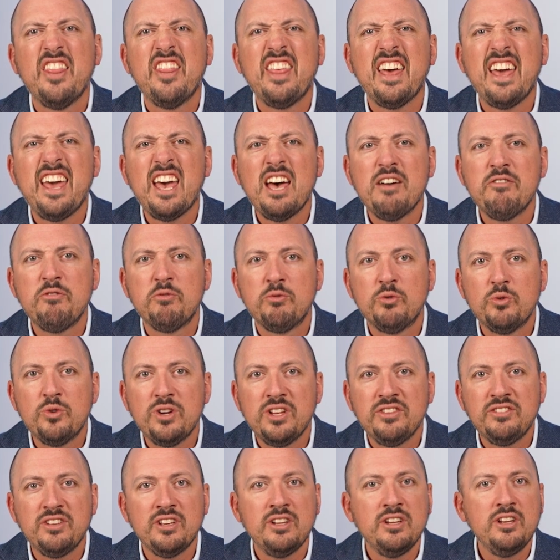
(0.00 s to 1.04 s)
they have
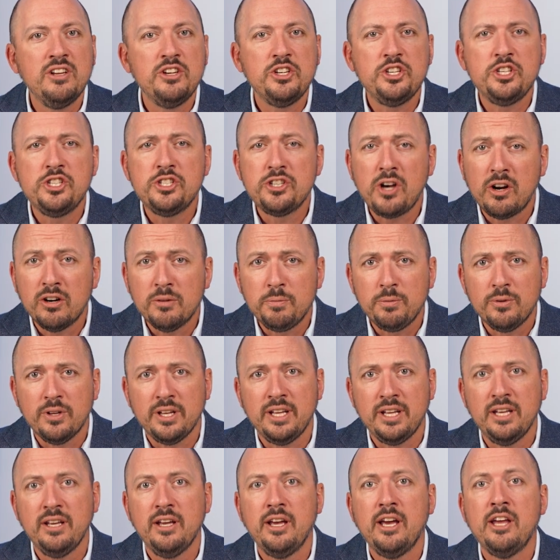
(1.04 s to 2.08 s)
risen
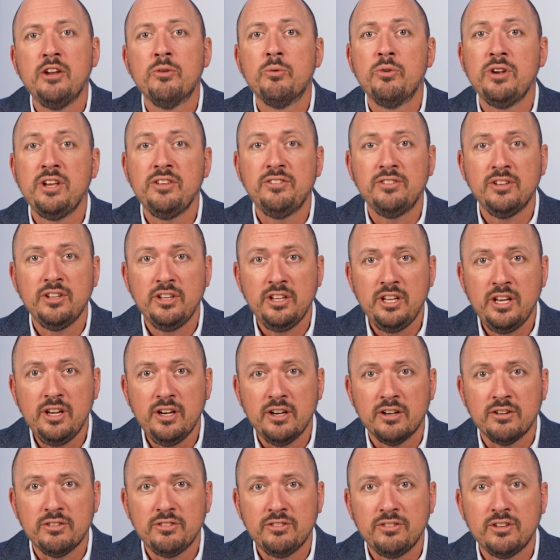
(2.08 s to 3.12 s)
sharply in recent
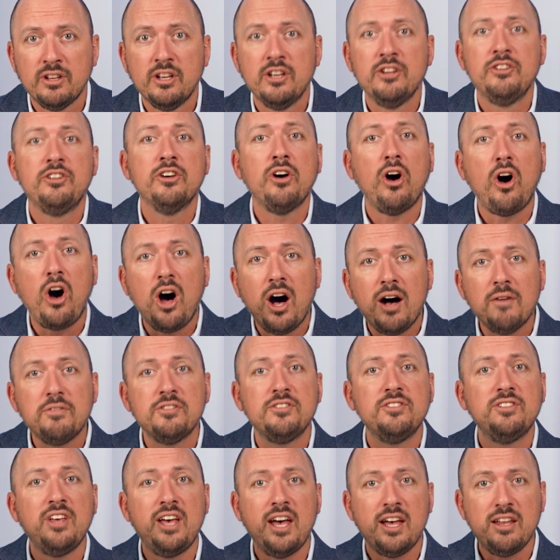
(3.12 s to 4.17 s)
years to
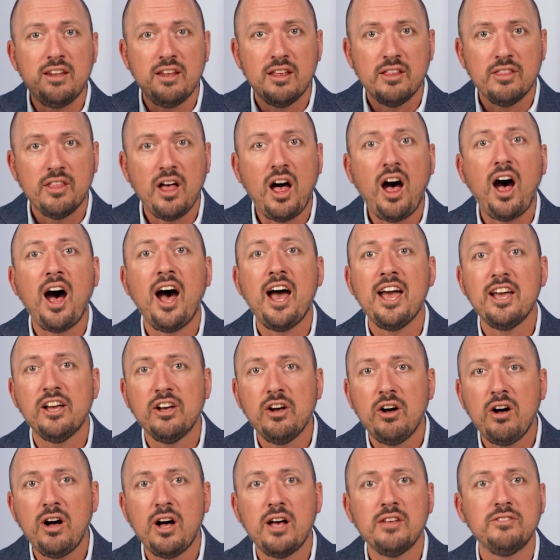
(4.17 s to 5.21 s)
offset the high
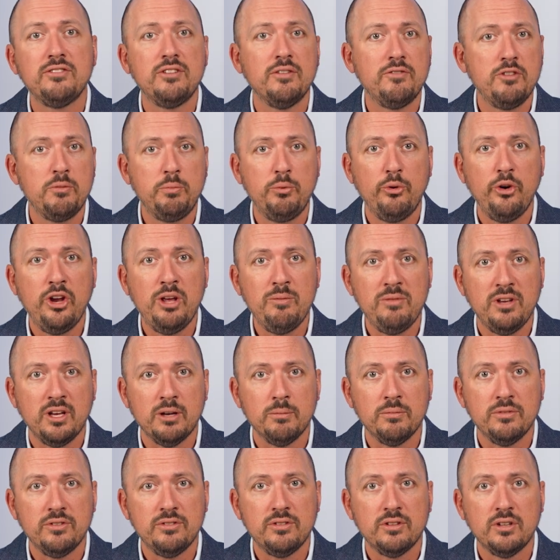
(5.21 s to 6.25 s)
cost of the
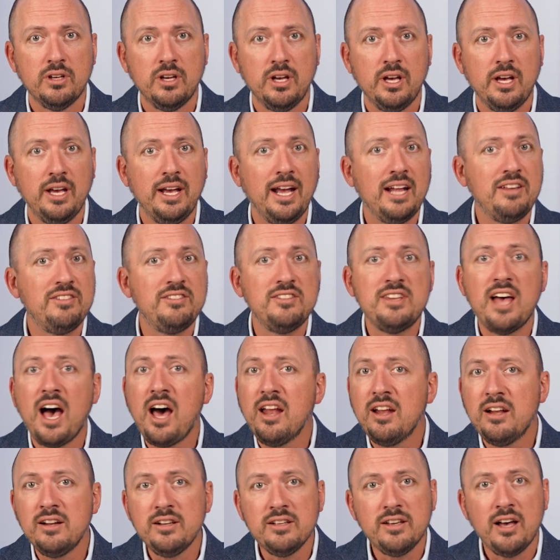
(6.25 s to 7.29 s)
premiums. It's not
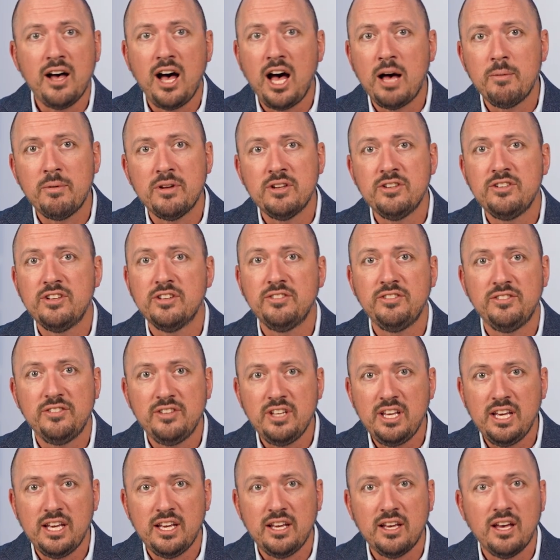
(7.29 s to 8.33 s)
uncommon to
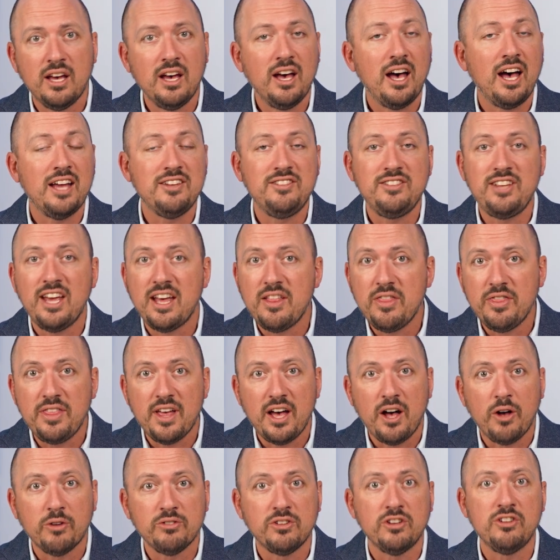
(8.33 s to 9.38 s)
see a
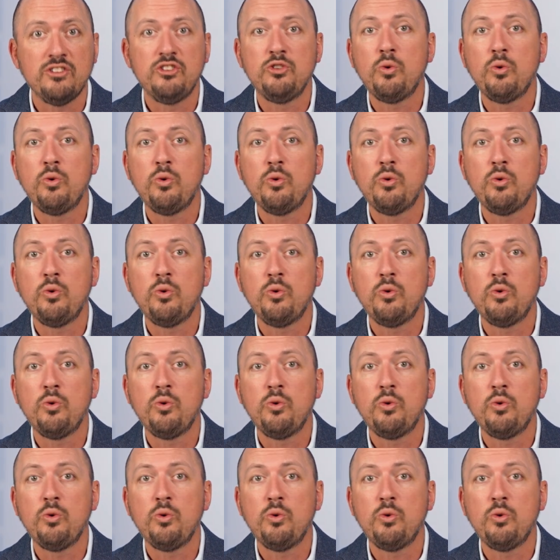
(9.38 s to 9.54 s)
$10,000,